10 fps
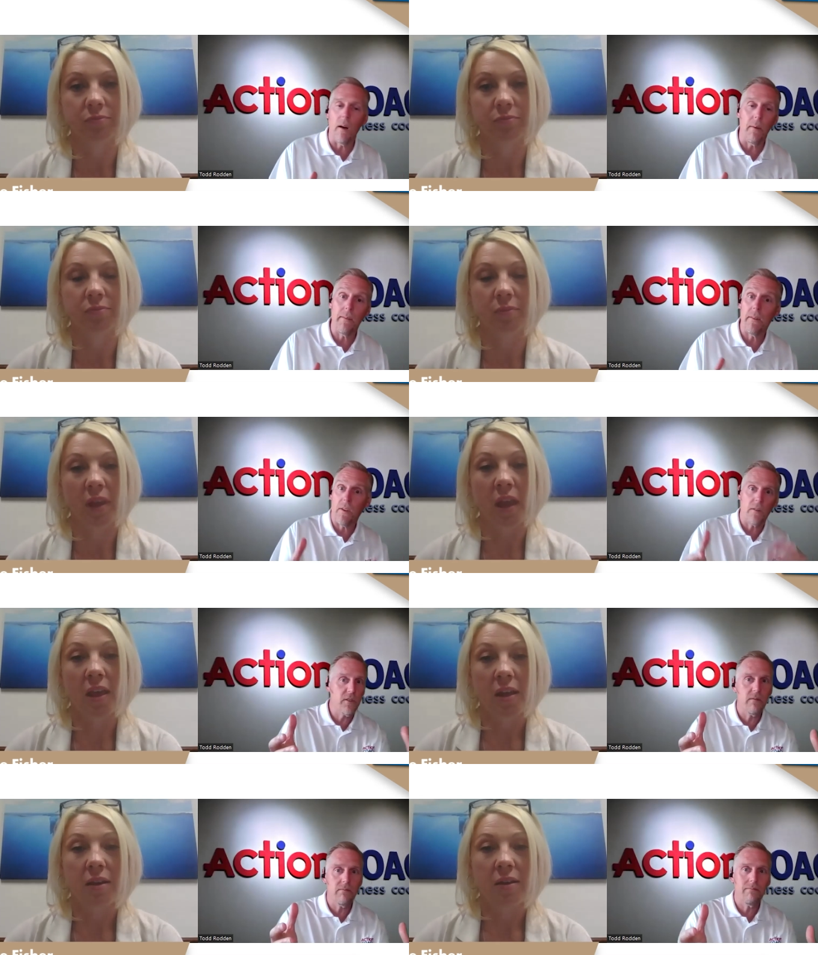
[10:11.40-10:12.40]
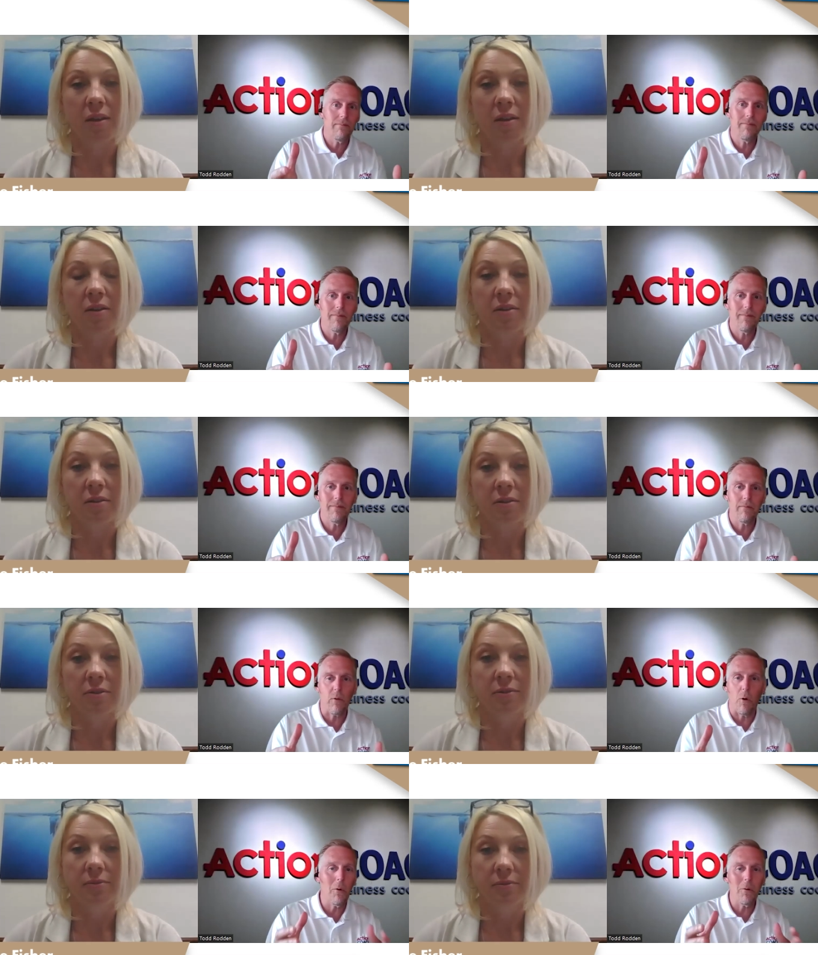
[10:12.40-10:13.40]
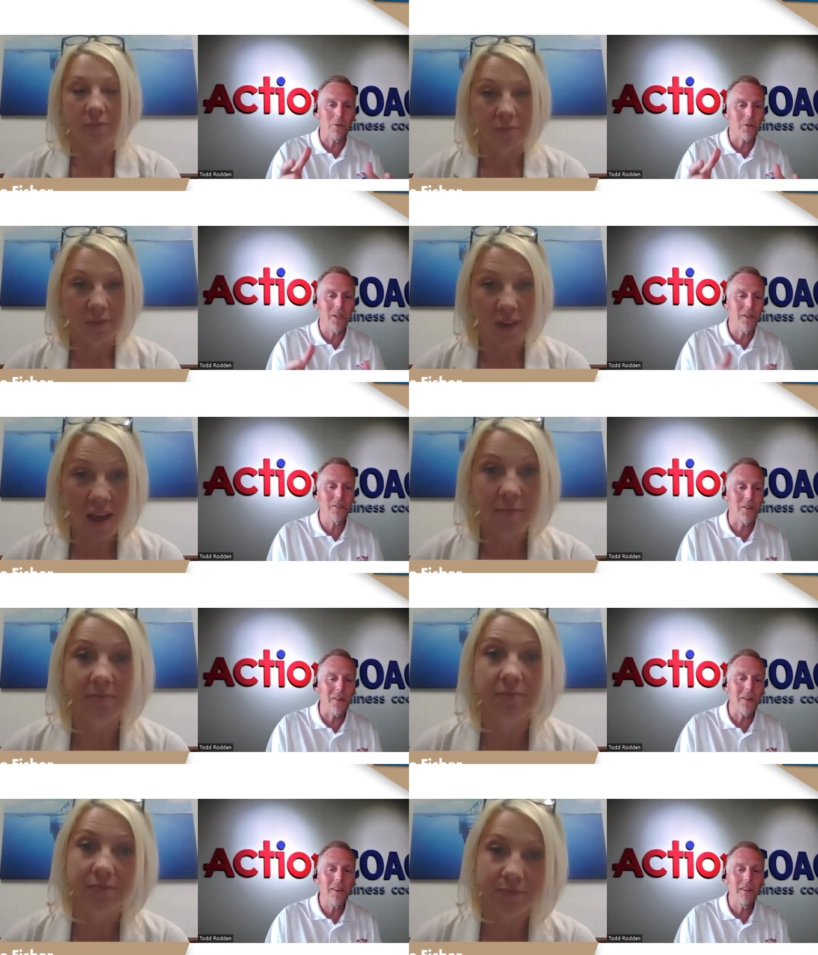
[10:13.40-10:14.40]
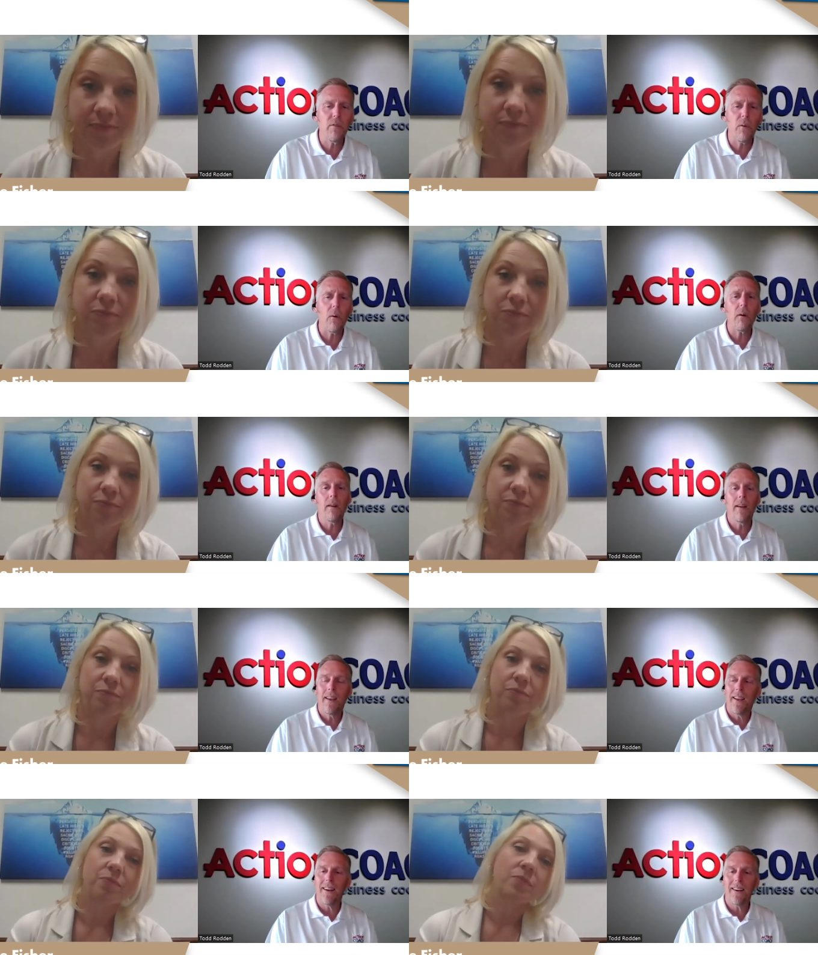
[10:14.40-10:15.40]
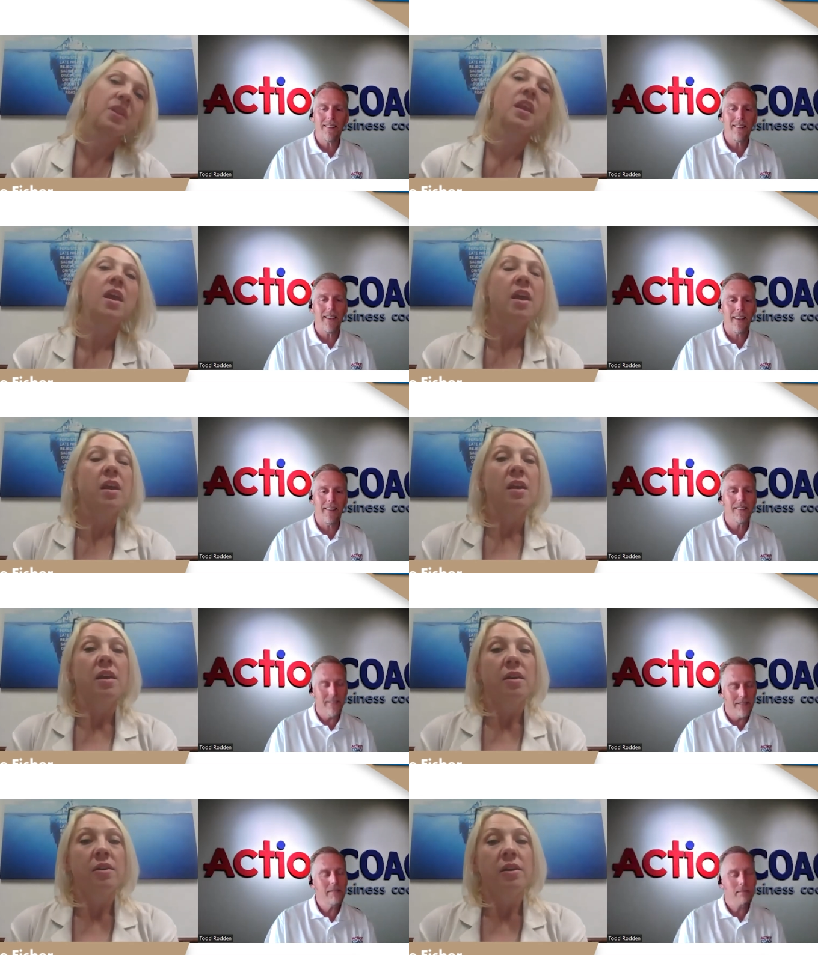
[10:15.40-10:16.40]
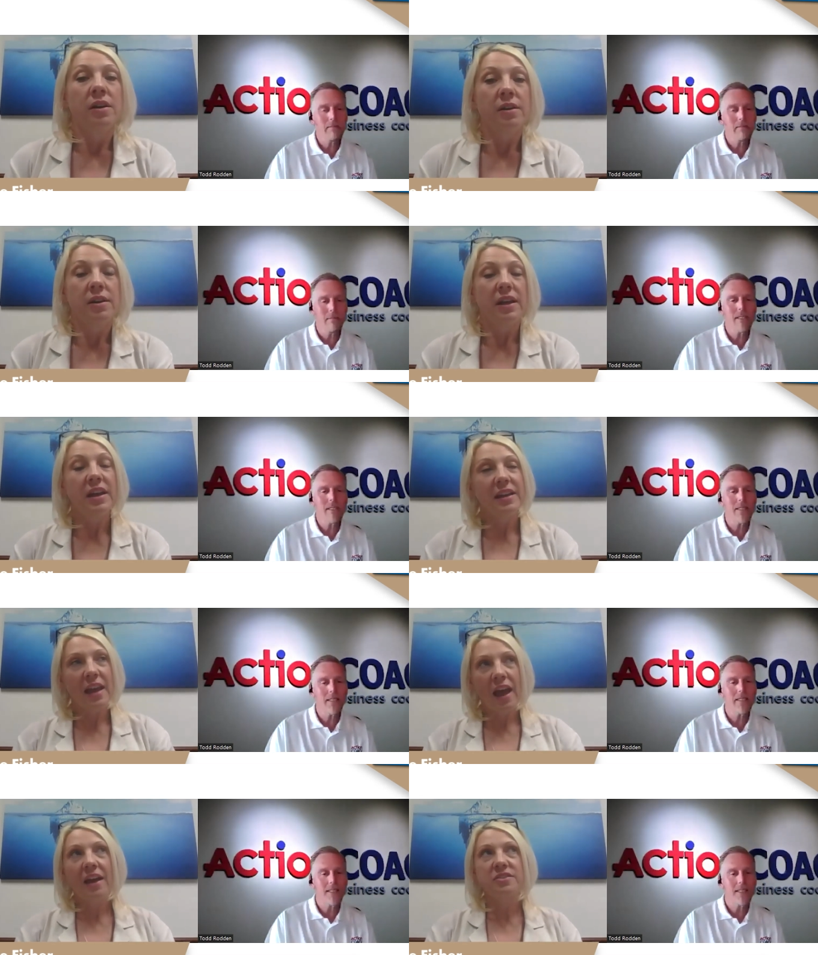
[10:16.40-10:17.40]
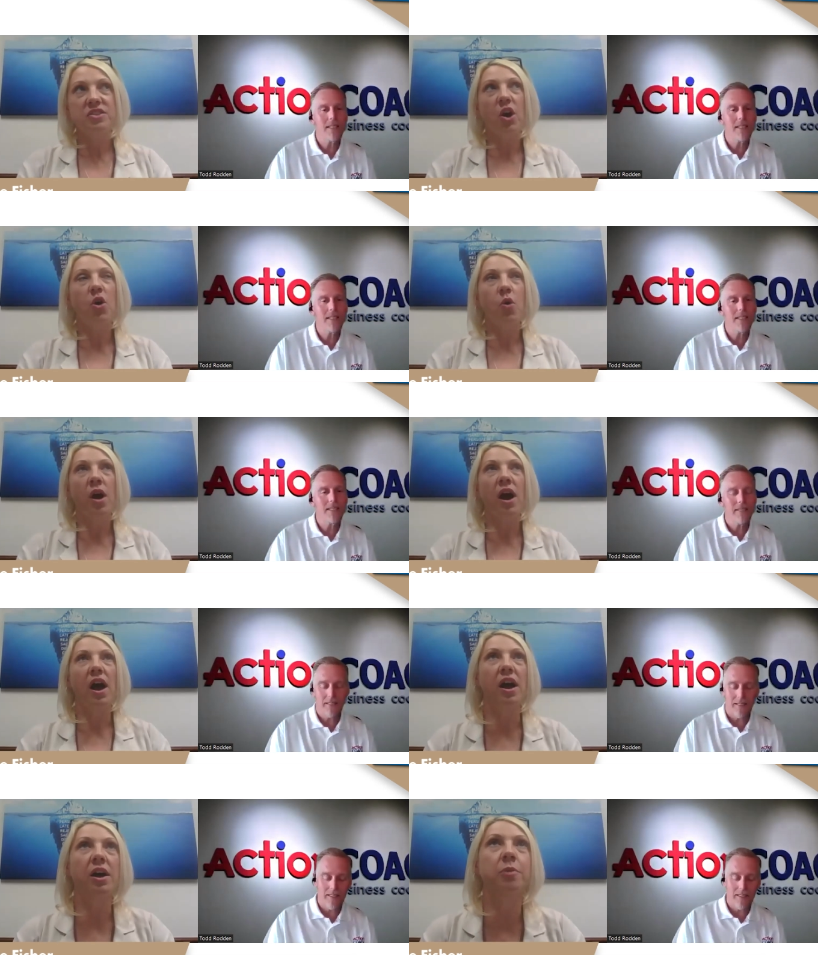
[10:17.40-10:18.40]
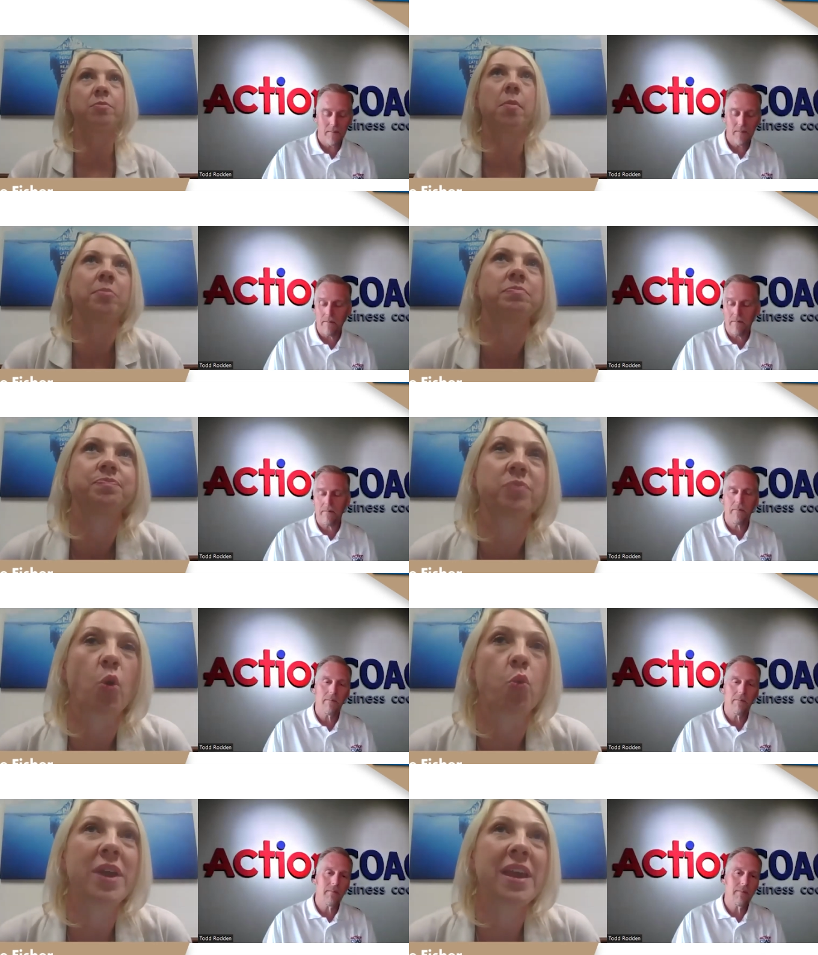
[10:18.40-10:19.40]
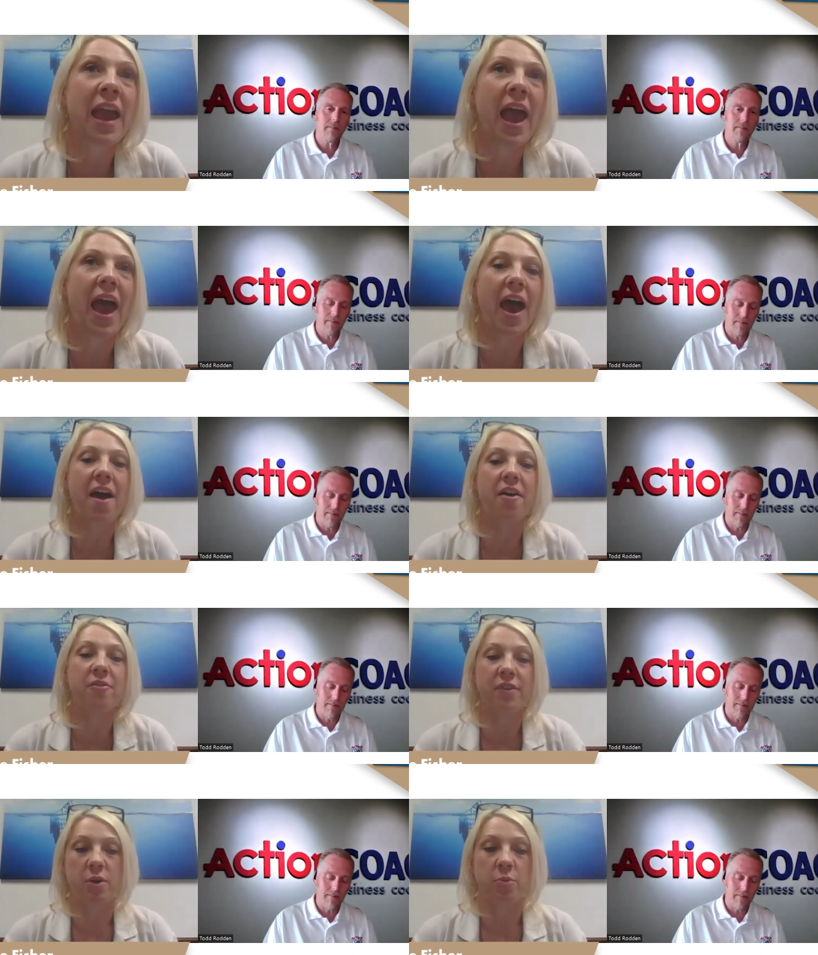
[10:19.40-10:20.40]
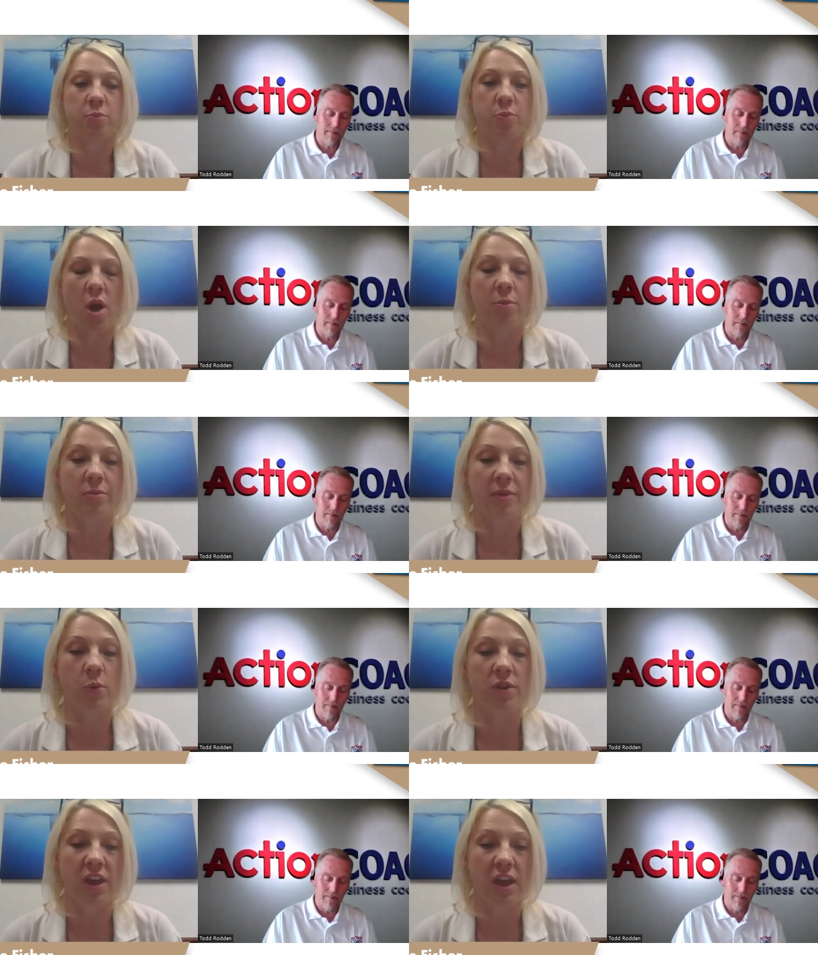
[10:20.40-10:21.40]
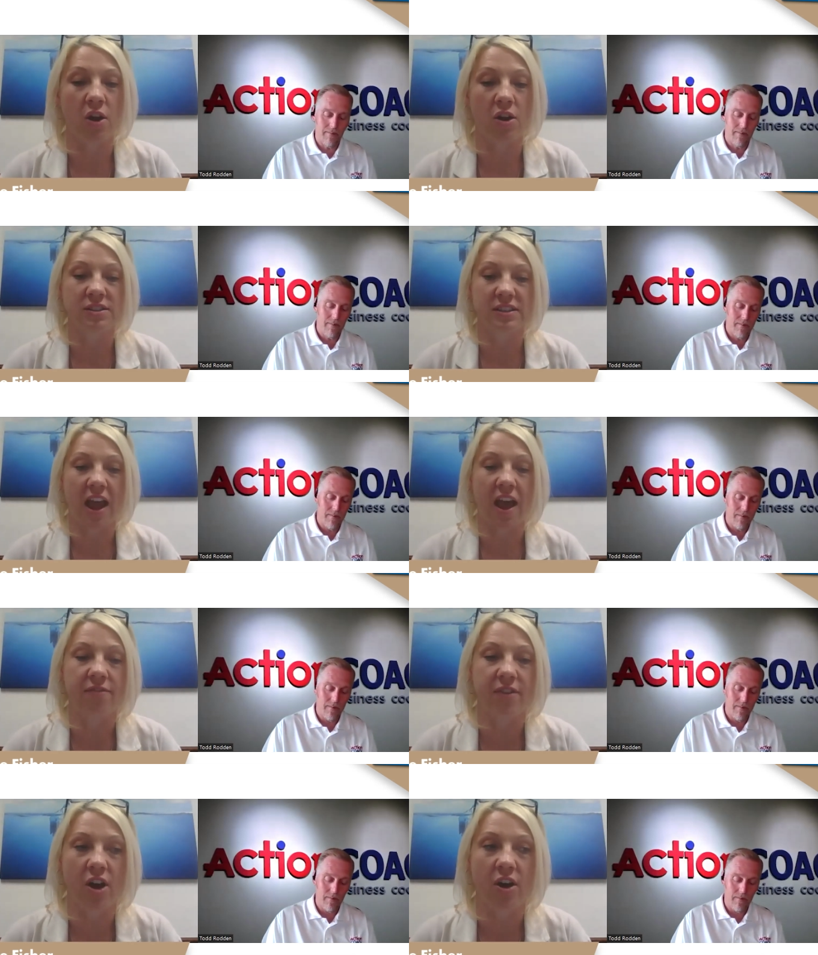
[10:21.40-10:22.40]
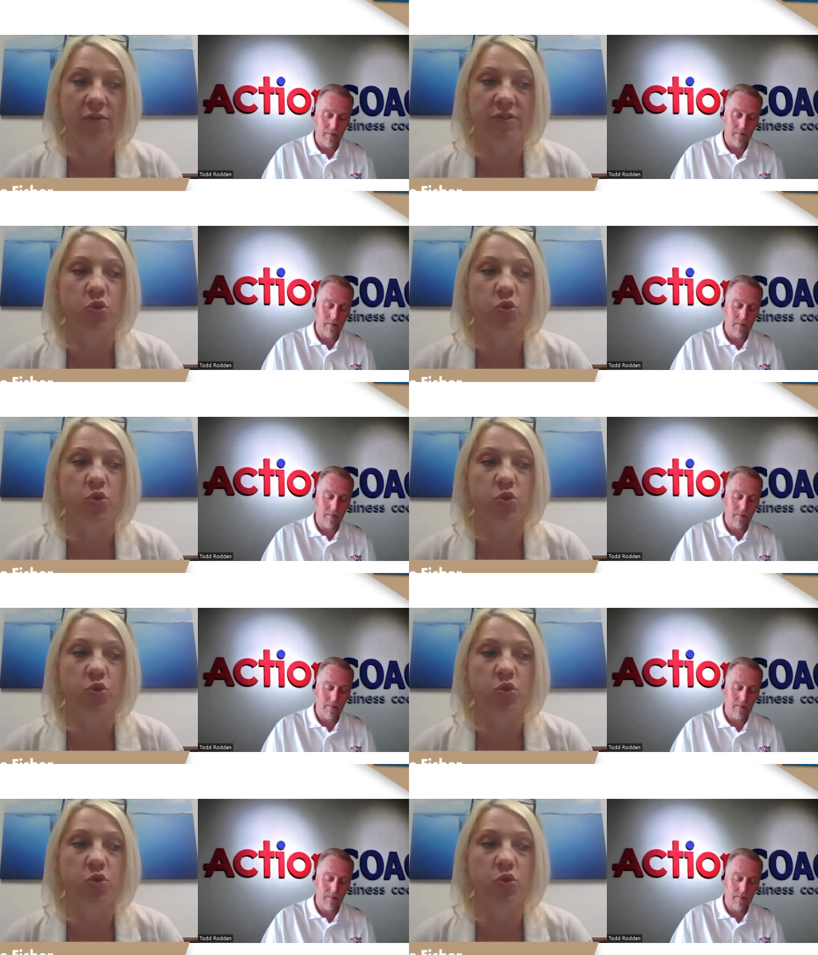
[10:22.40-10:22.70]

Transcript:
Speaker 1: uh, maybe if there's roles or skills you're looking for uh, and...
Speaker 2: yeah so um, we have probably within our staff of